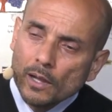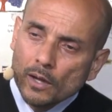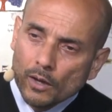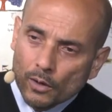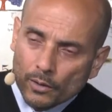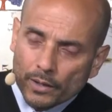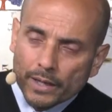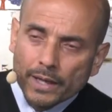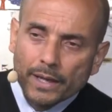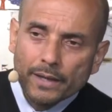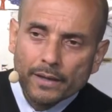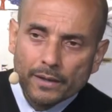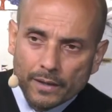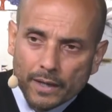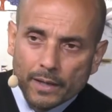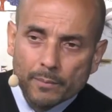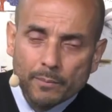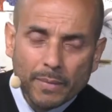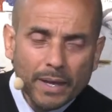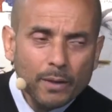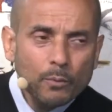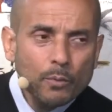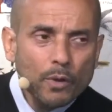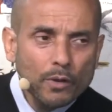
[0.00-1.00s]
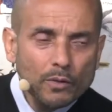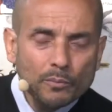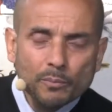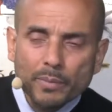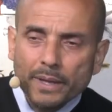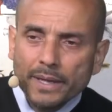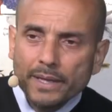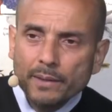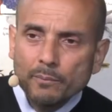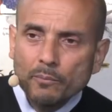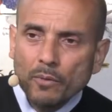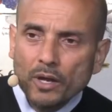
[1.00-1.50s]
Okay, it may well be.
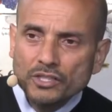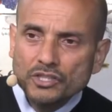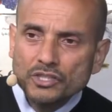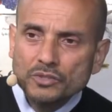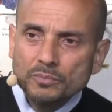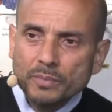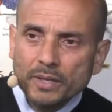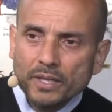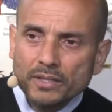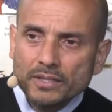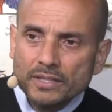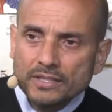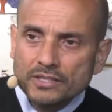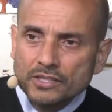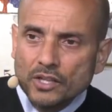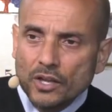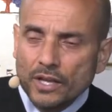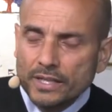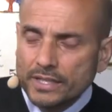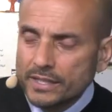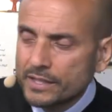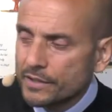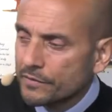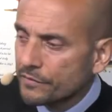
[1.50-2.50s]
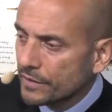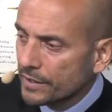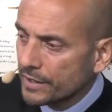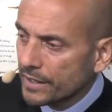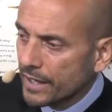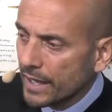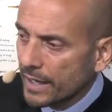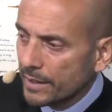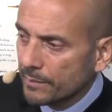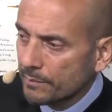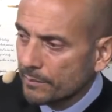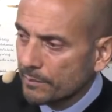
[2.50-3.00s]
It might just be in a slightly different
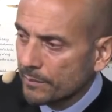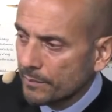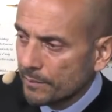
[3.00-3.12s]
name.